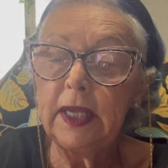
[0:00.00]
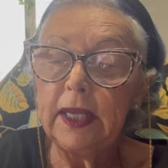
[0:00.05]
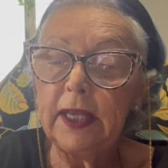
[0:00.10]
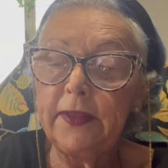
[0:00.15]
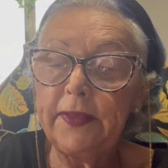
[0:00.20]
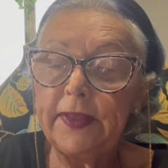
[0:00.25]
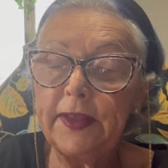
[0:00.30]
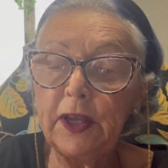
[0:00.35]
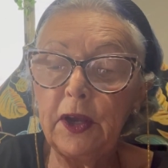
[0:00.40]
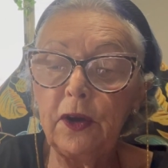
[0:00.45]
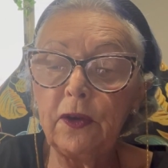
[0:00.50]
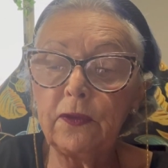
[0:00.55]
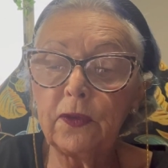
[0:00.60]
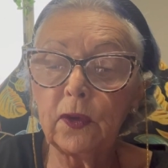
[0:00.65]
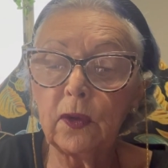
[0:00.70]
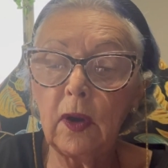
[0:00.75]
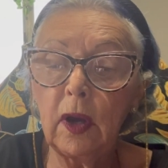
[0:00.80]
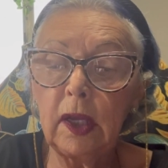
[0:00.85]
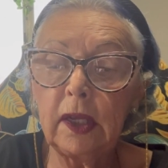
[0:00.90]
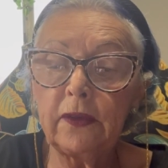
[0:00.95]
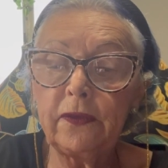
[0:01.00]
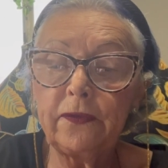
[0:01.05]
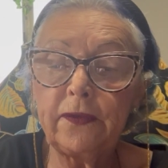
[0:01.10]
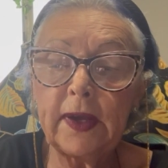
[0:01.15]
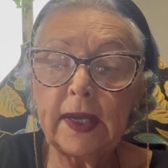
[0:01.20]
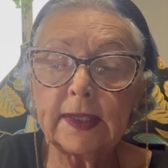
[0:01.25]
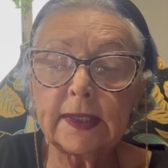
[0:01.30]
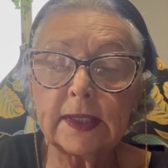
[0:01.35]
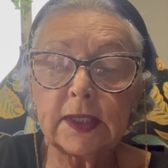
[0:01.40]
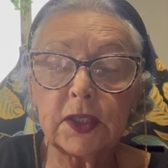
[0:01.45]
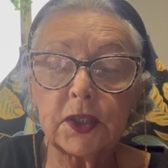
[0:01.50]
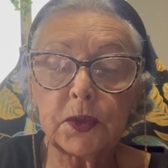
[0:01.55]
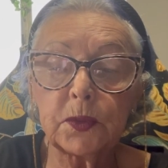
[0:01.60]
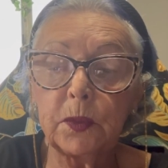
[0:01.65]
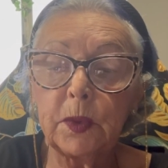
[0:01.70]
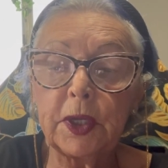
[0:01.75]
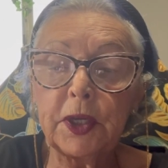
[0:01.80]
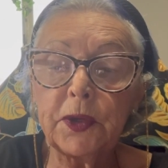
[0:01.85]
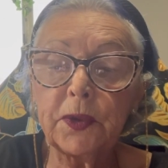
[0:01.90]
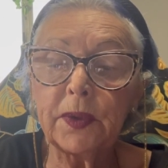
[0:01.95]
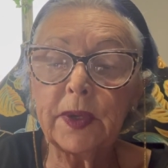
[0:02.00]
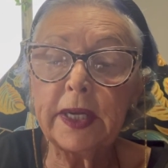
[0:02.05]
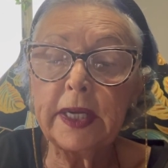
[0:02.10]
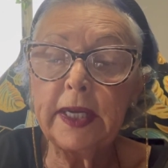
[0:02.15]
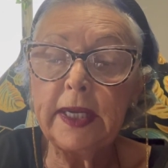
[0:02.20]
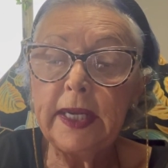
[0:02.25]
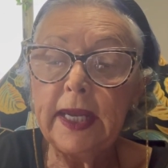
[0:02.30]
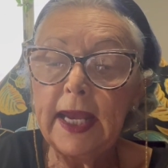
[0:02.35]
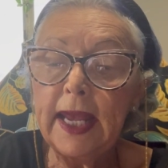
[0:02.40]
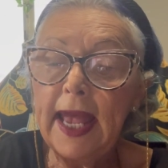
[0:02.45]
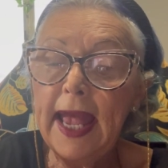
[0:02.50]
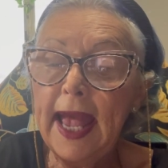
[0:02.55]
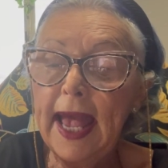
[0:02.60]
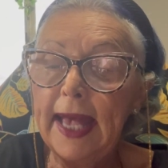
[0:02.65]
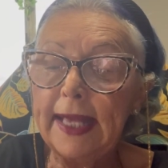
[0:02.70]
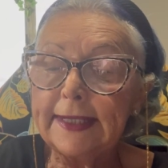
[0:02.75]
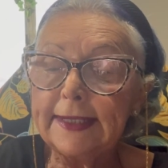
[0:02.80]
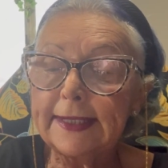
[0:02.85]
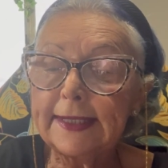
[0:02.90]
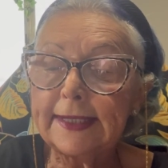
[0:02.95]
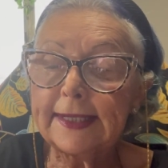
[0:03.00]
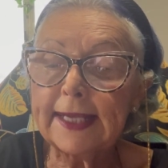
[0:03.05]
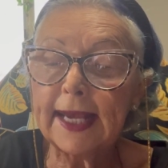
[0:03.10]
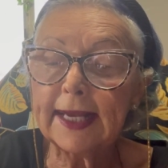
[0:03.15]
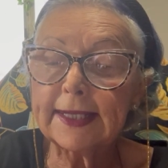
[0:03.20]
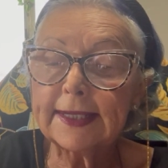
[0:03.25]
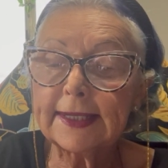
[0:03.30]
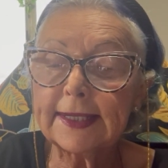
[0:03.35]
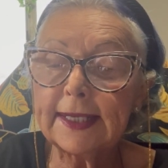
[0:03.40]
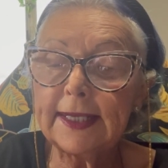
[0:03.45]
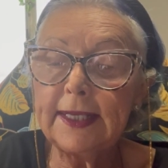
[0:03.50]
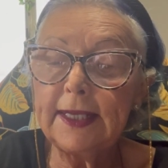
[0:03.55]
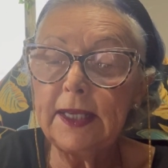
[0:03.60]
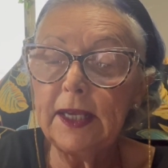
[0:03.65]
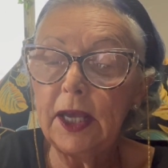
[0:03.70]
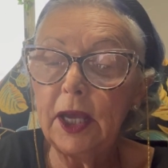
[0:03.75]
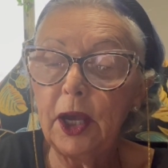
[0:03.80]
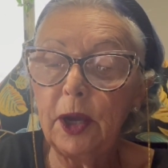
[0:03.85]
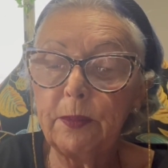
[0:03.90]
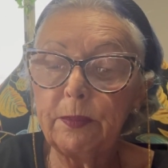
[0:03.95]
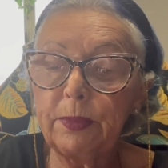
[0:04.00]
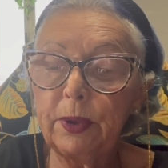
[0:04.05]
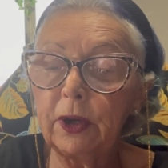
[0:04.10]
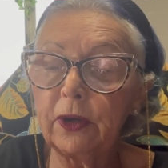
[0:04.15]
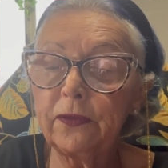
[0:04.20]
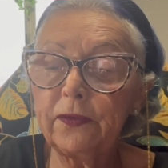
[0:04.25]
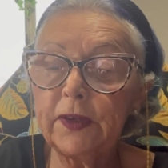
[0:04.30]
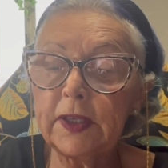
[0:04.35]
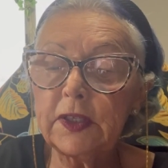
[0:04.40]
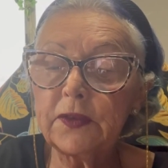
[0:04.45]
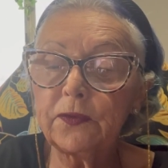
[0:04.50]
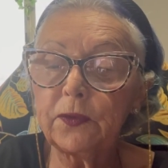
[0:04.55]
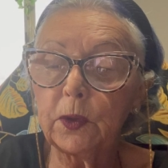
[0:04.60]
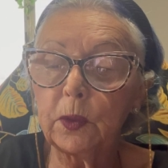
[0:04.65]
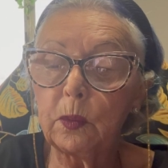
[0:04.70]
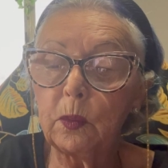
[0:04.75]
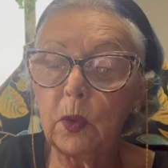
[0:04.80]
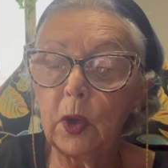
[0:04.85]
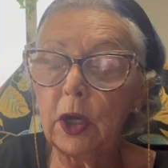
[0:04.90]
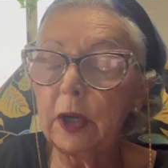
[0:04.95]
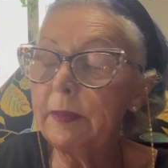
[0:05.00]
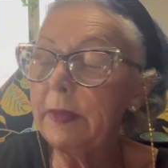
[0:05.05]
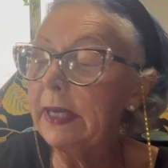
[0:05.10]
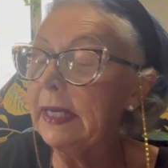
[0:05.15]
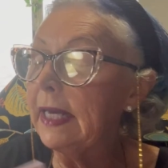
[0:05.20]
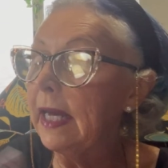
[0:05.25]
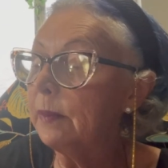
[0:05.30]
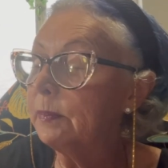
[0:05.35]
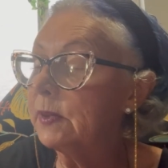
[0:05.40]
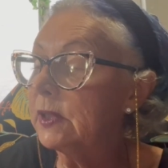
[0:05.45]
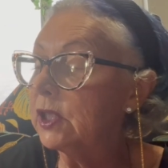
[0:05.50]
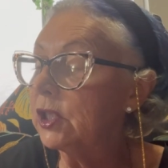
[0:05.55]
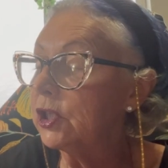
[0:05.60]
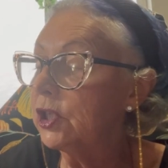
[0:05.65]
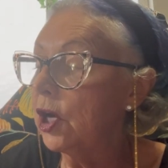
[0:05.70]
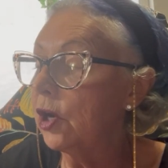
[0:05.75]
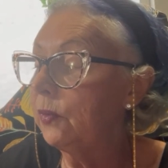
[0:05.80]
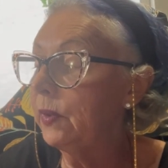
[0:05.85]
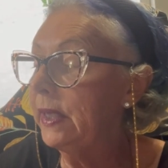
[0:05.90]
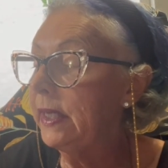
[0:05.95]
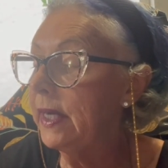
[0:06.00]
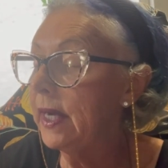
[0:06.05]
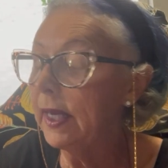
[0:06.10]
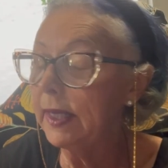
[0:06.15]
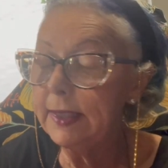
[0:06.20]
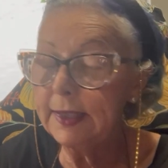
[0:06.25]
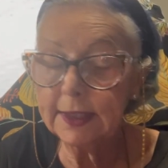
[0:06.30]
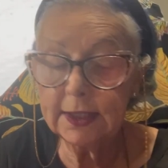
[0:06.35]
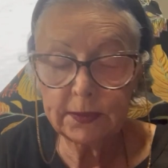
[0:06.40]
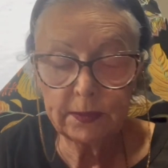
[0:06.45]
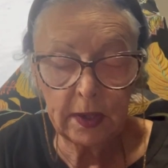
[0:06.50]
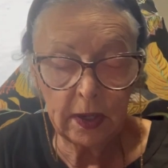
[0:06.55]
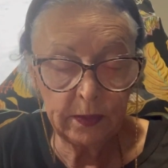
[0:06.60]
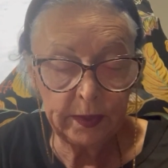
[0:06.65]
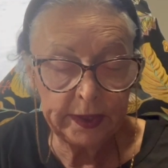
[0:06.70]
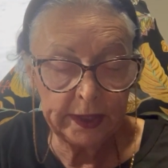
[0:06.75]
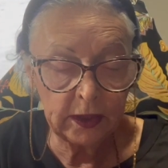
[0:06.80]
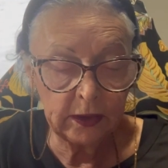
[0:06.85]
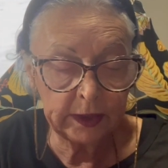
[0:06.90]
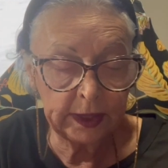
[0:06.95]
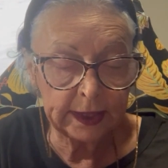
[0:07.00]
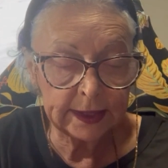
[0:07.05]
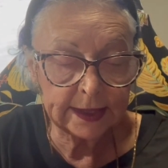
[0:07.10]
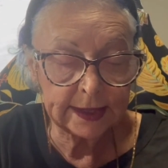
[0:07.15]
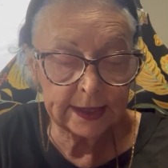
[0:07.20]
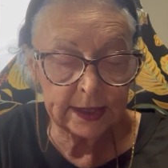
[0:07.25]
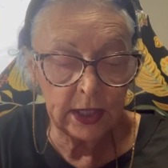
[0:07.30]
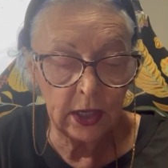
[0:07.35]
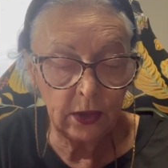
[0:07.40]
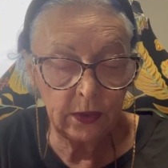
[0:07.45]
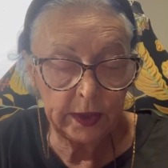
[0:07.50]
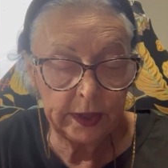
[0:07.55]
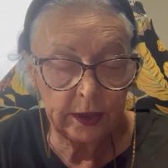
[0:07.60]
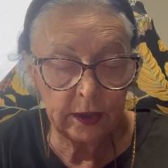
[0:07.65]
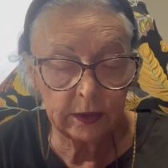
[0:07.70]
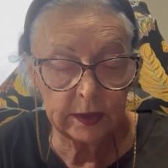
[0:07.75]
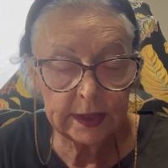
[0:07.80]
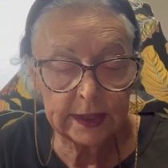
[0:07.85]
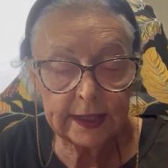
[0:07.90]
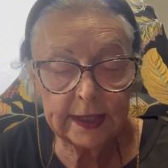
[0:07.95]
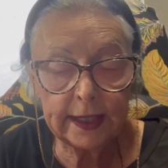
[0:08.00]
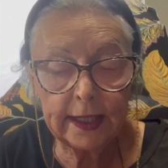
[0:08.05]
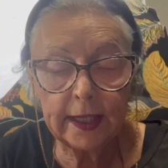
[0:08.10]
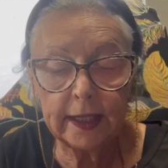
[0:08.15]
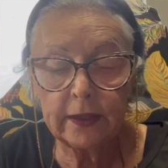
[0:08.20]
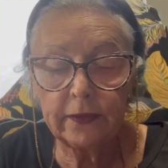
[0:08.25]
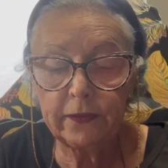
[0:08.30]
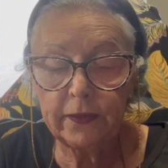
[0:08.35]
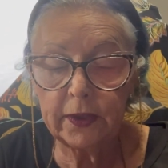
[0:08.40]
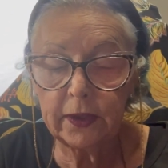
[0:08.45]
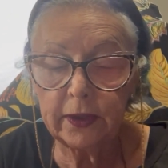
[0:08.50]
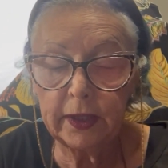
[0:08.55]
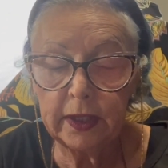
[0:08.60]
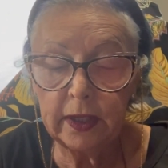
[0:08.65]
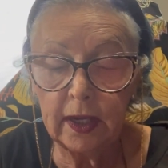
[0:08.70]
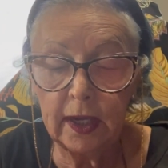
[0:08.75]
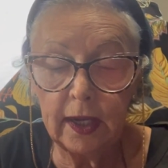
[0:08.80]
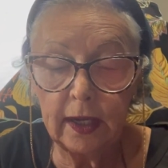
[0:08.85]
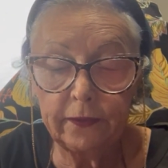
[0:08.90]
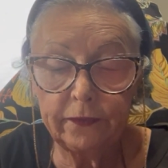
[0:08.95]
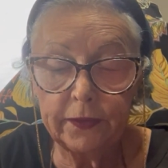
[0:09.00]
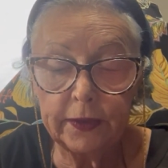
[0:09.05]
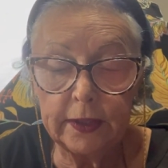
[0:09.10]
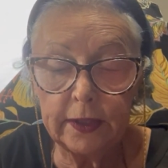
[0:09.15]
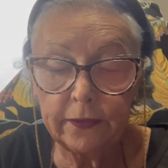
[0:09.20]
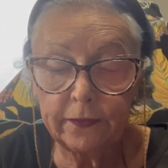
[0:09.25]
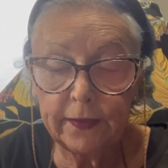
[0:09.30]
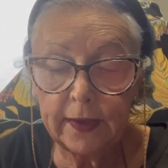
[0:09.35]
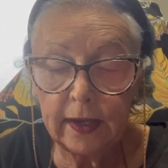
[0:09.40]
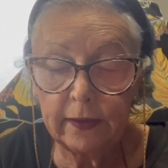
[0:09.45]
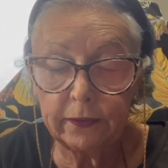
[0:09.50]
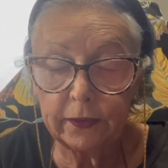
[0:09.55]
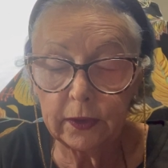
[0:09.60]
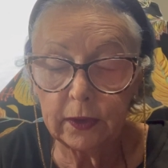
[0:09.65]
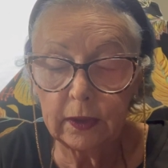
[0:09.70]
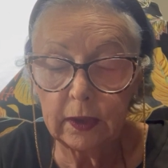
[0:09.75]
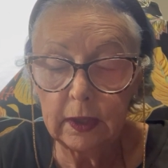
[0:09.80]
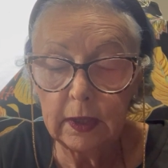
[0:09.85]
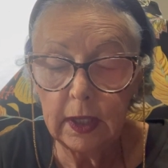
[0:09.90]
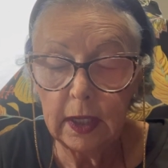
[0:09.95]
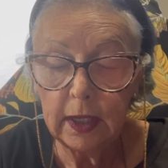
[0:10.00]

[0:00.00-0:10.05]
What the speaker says: The overall effect is wintry and sexy, perfect for warming up snowy nights. Well, we don't get snow here in Siena very often, if ever.